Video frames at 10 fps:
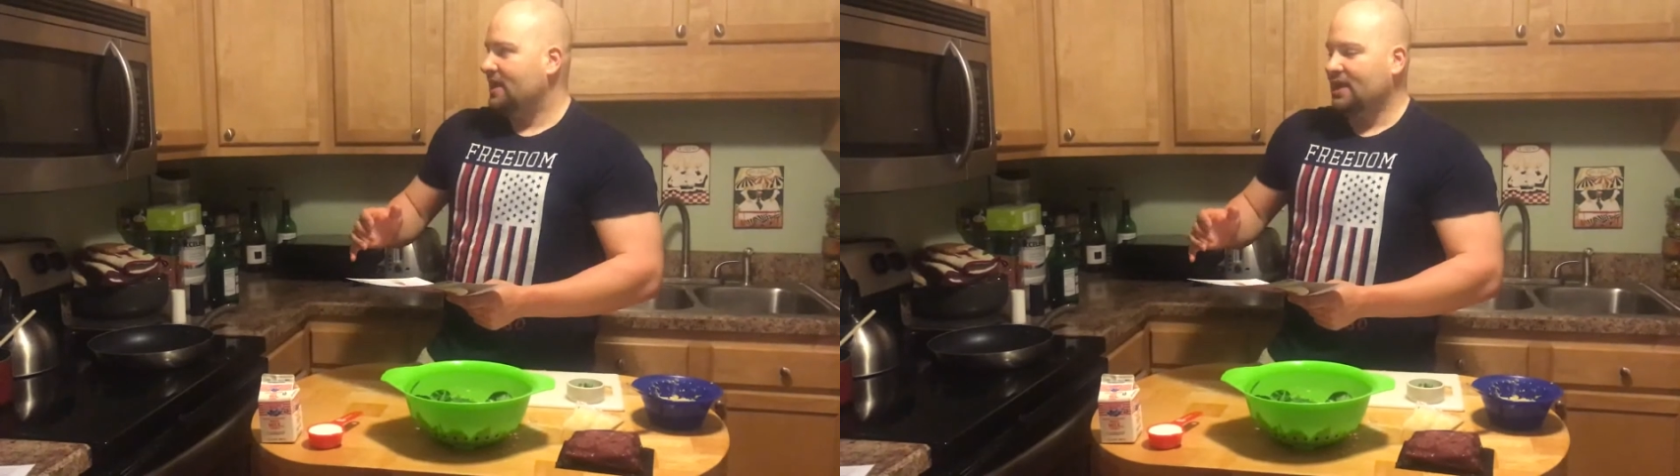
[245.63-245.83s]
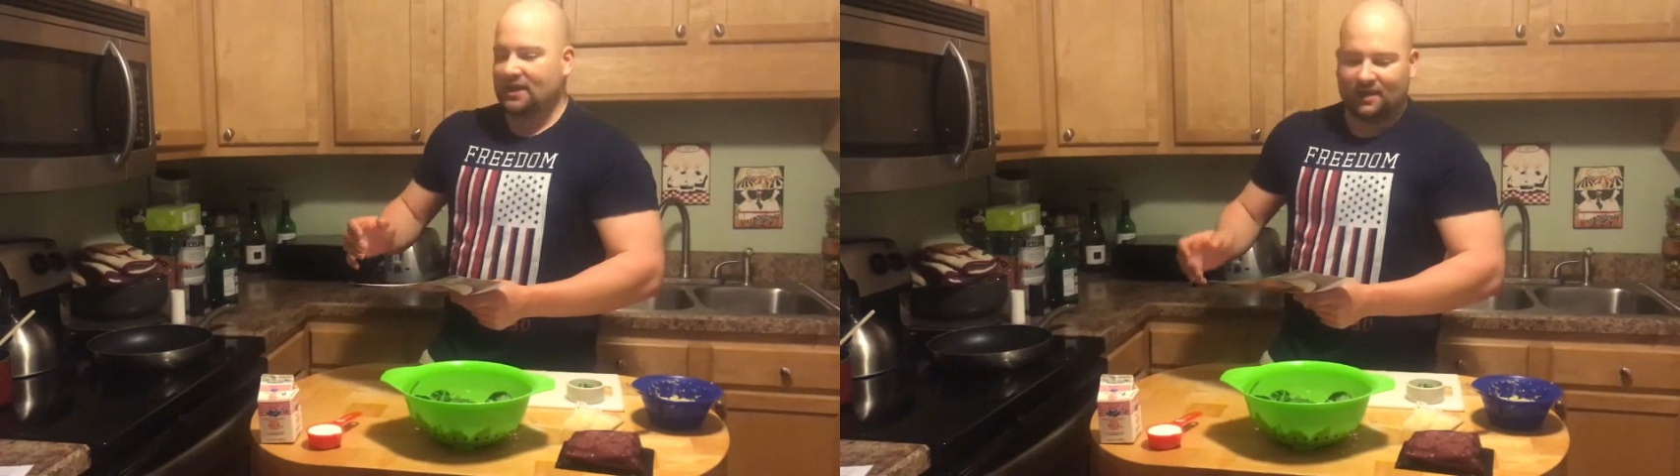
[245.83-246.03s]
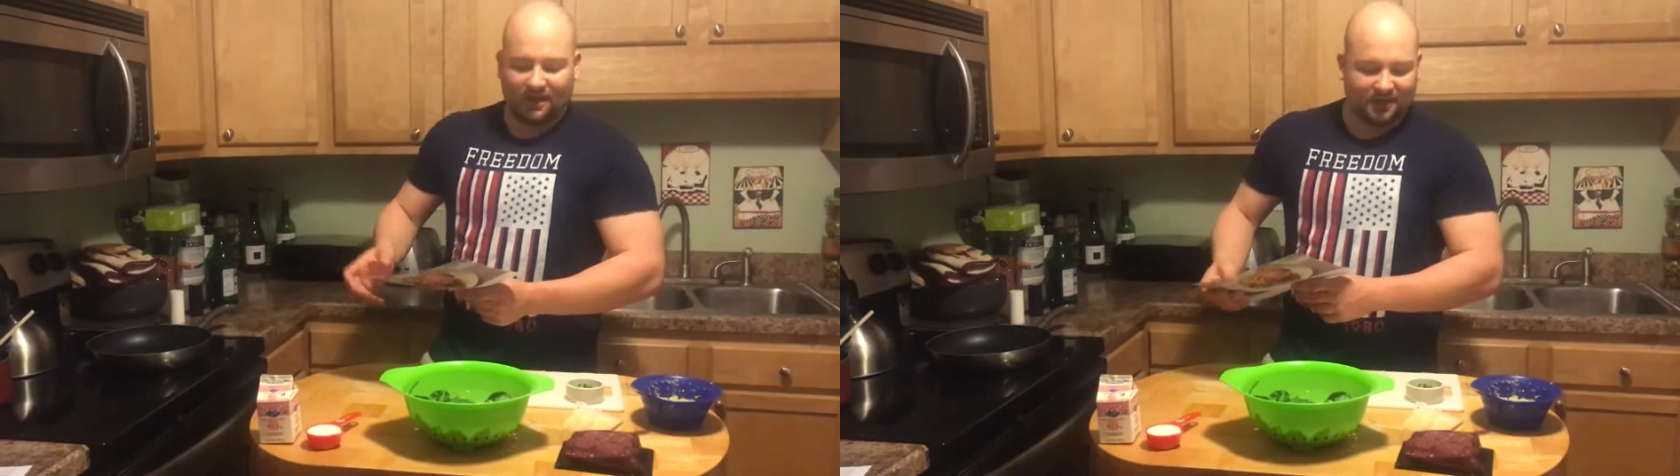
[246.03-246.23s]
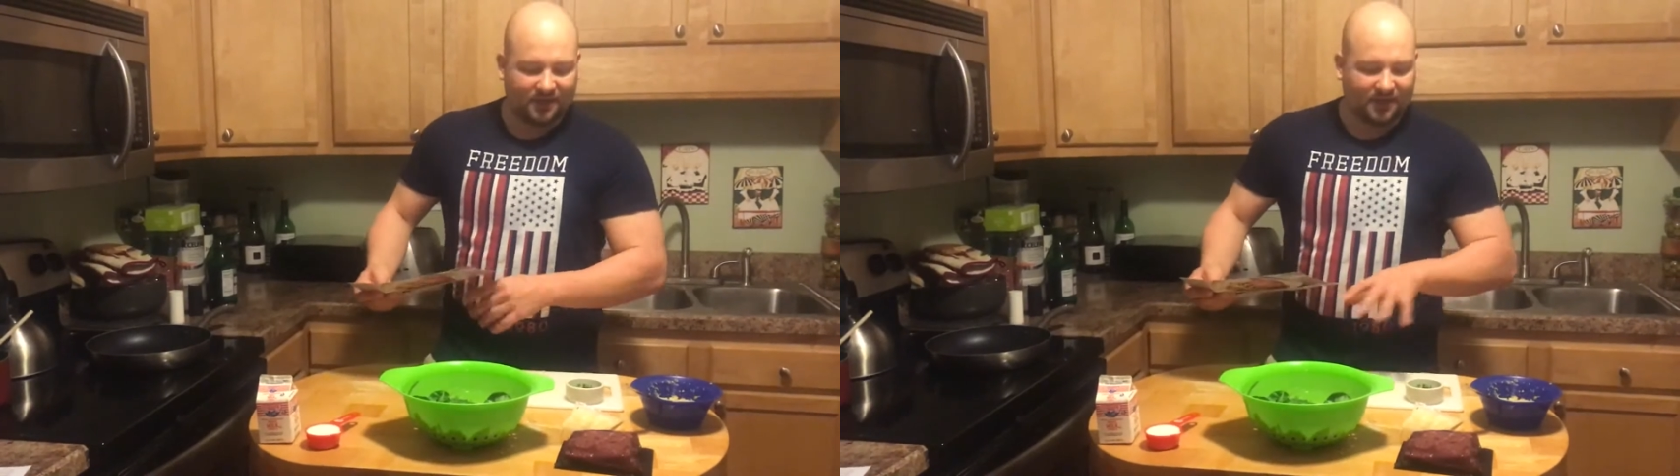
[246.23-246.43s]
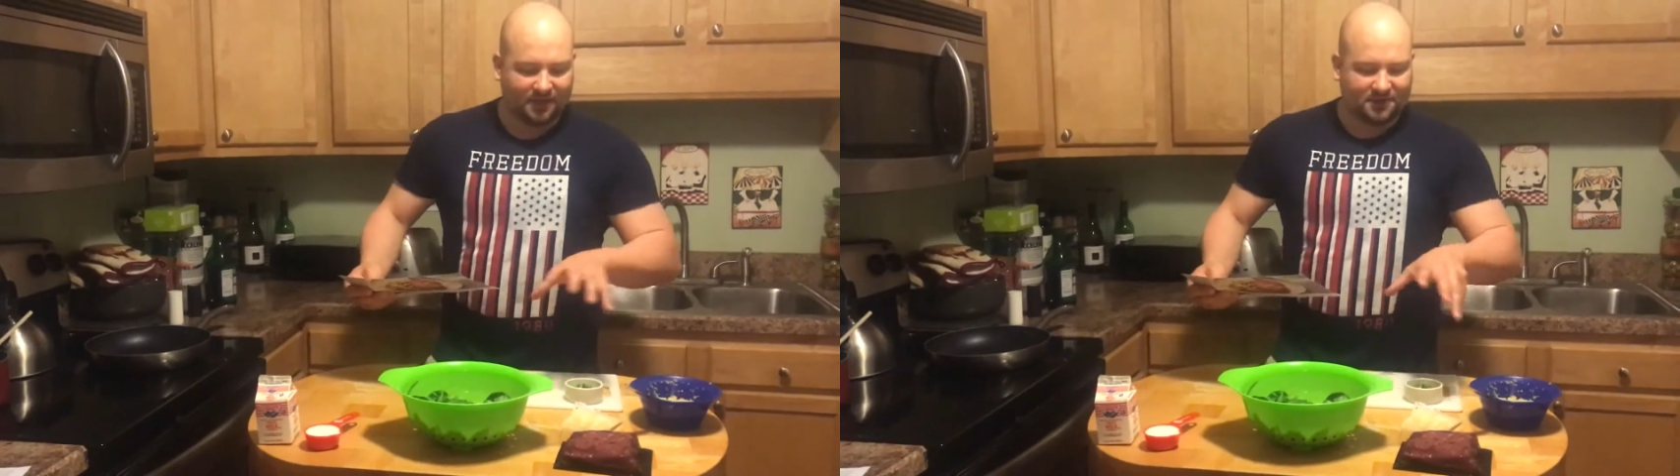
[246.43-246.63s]
And then
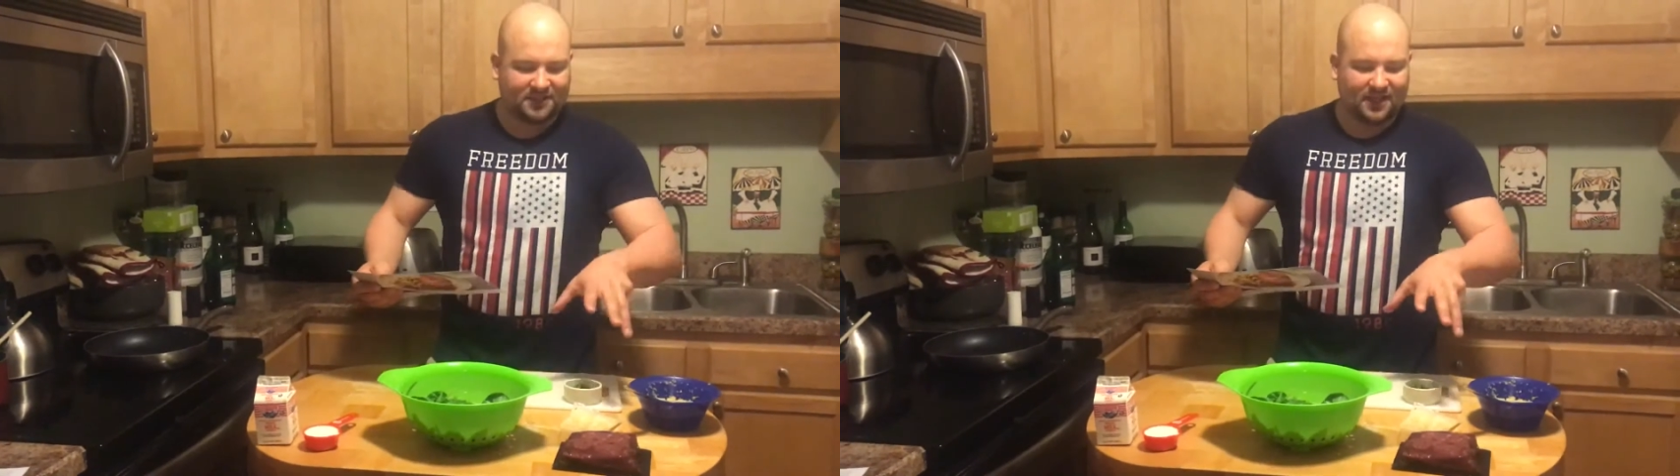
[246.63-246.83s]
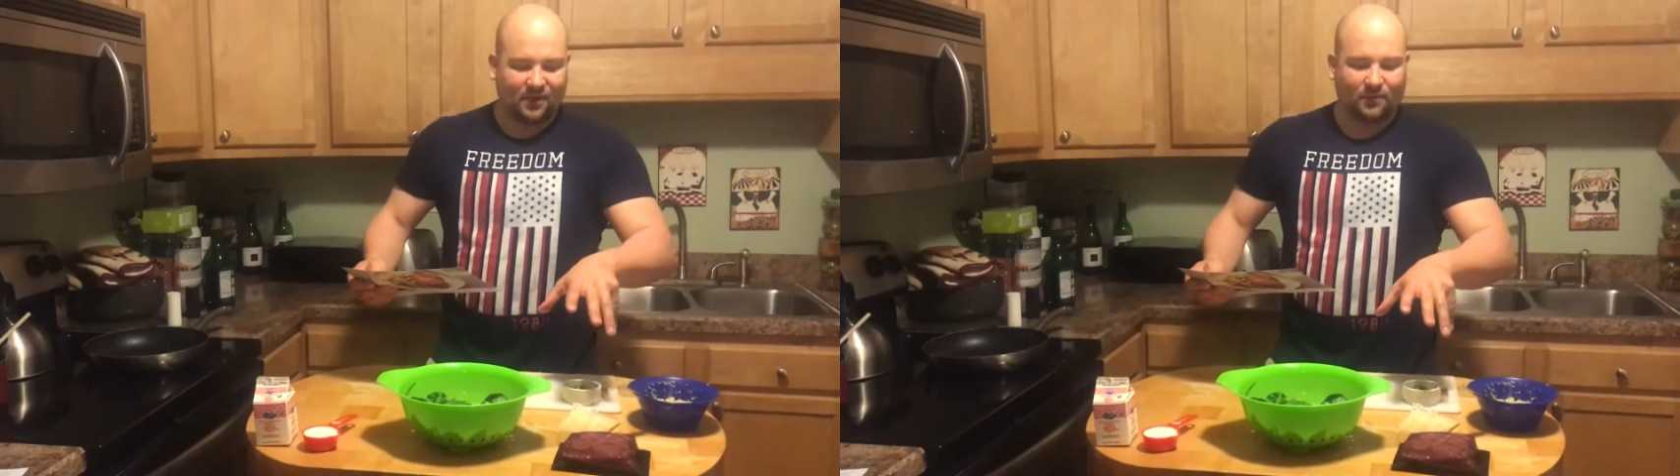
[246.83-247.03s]
the steak,